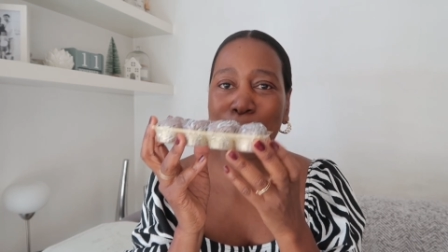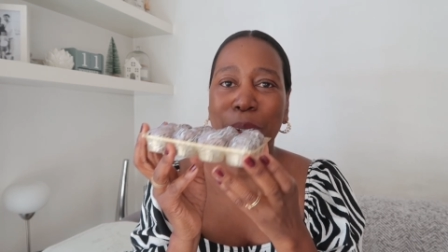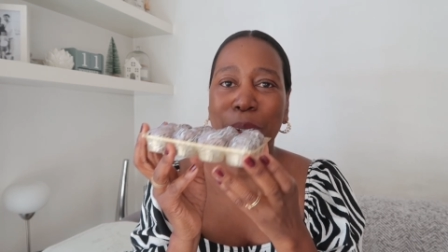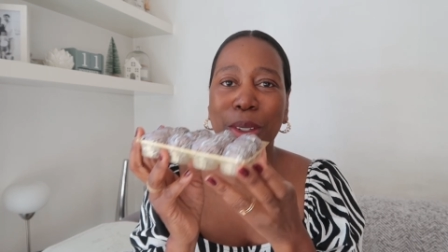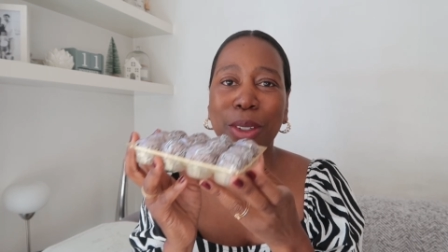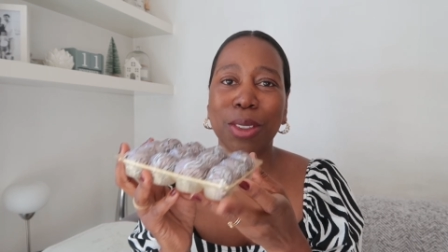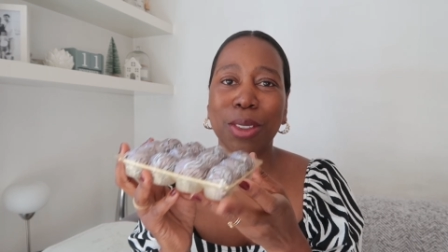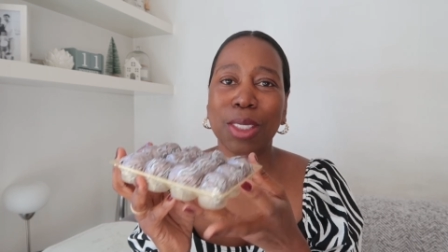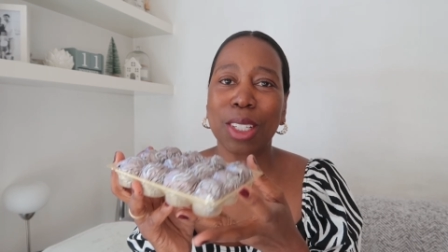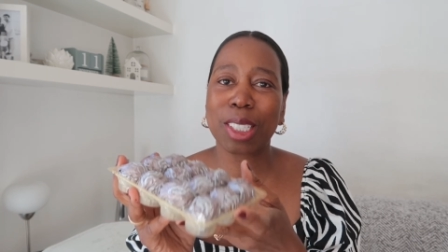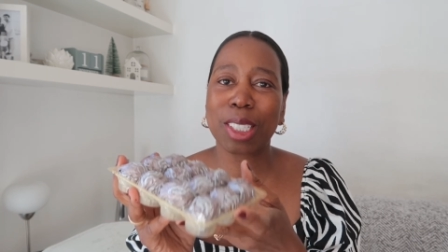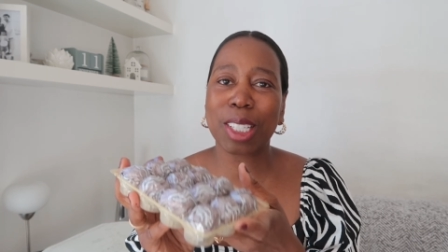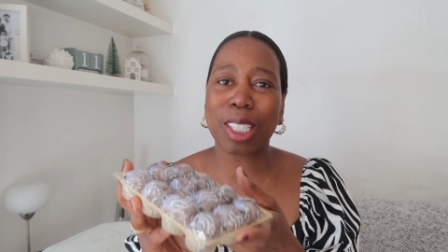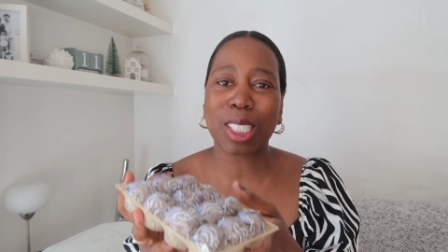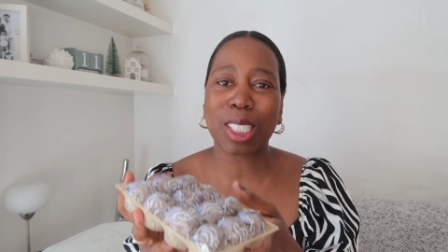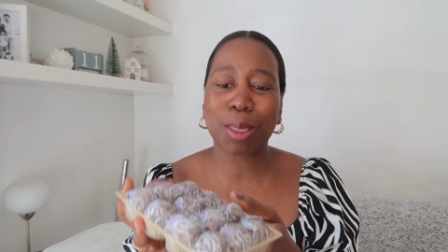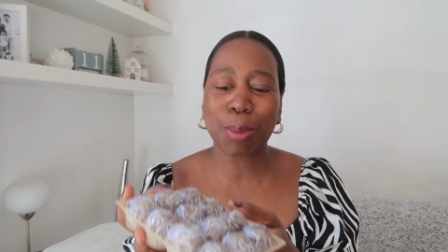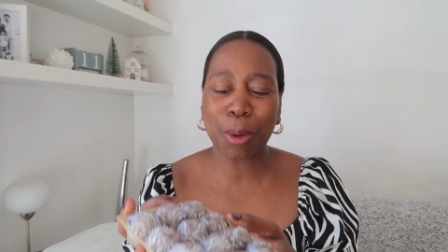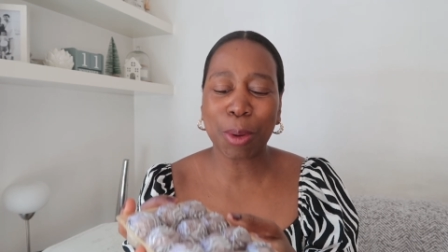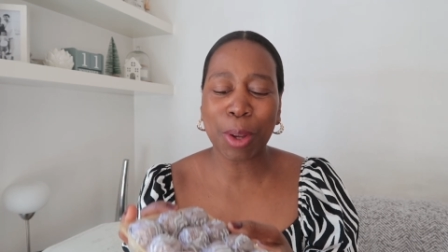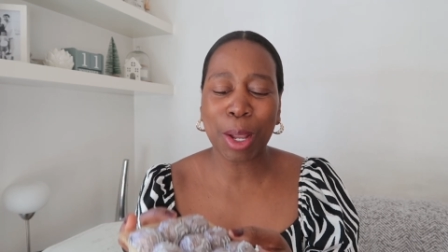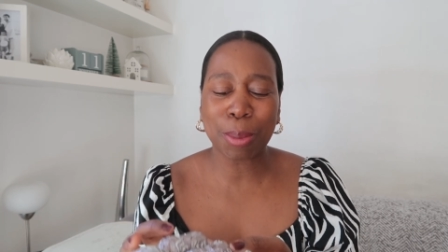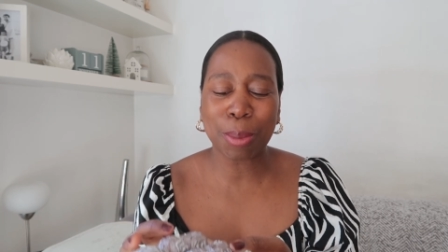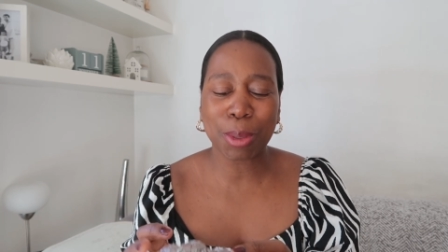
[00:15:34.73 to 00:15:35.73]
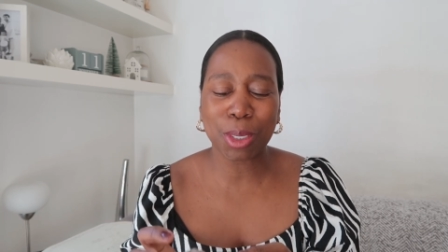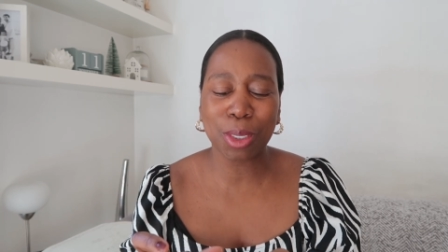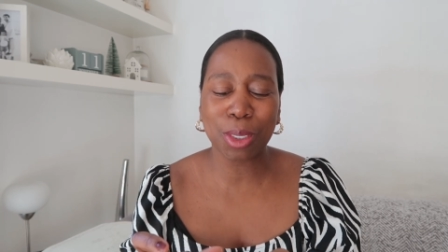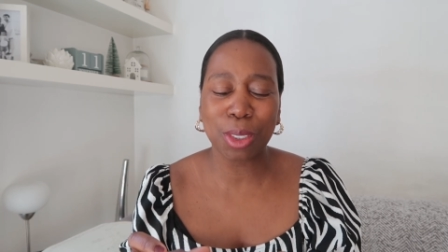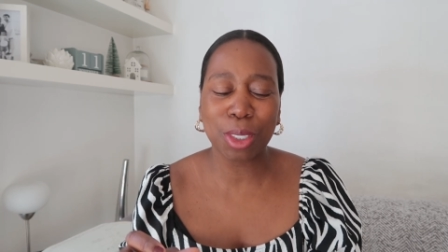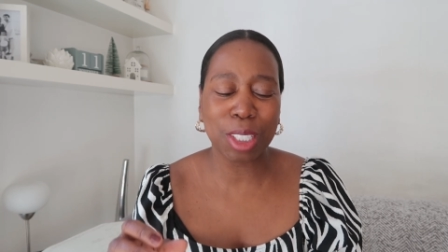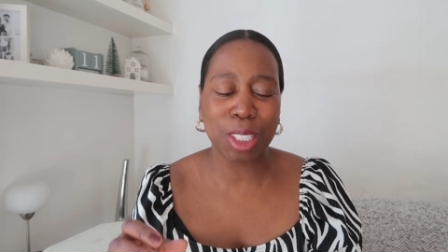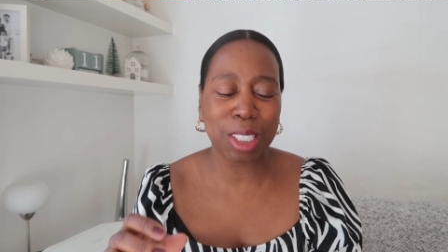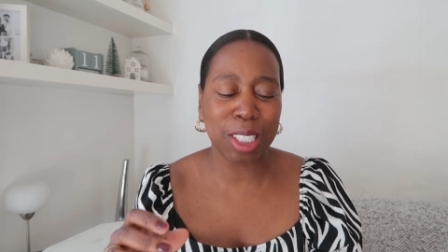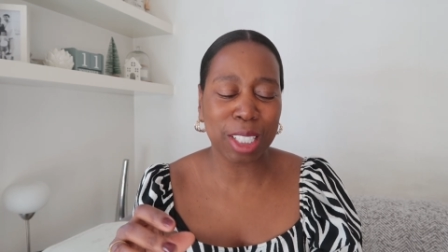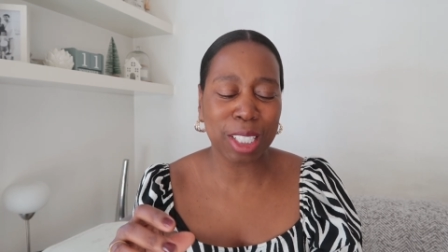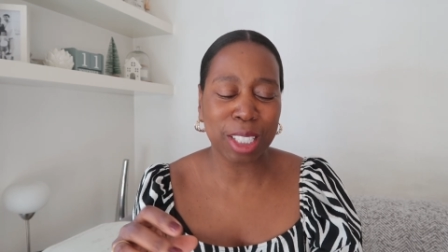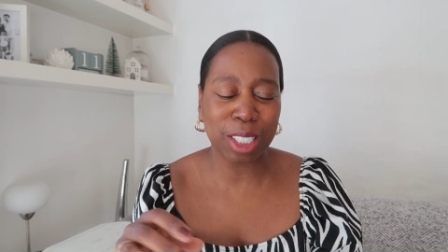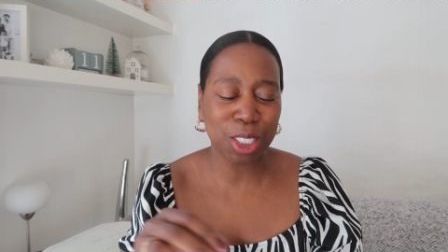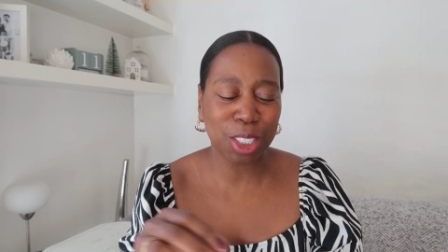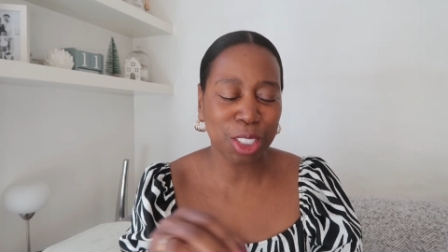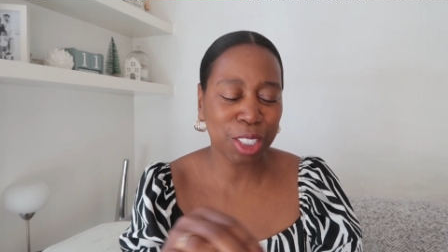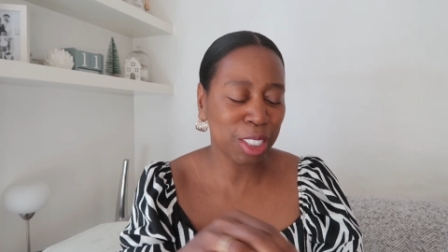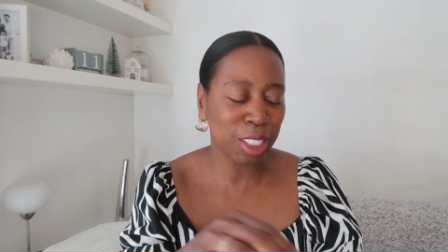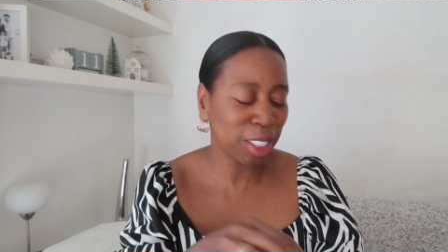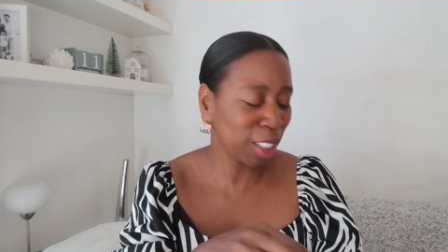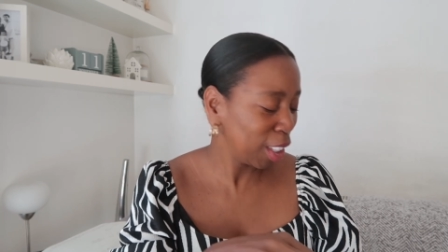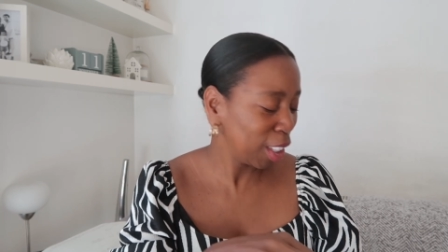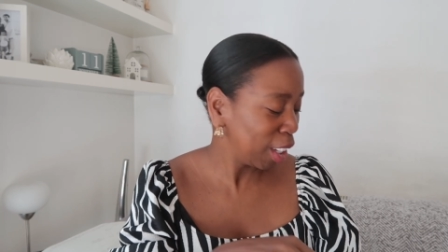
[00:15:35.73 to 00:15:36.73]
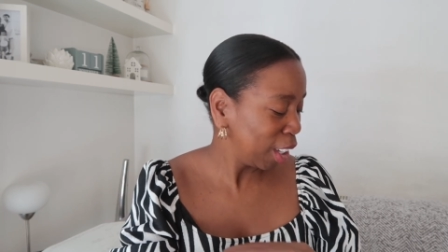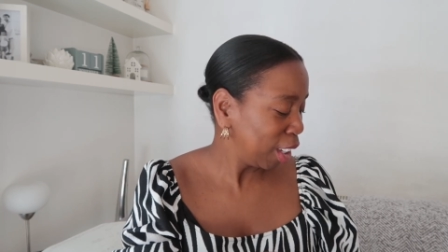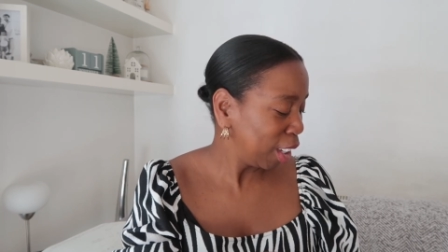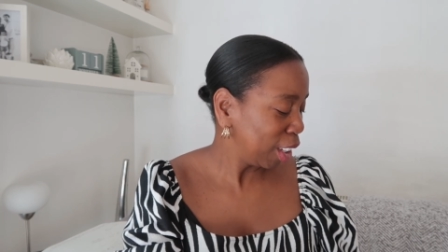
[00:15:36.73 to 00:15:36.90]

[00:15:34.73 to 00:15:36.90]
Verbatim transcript: my goodness, they smell absolutely delicious.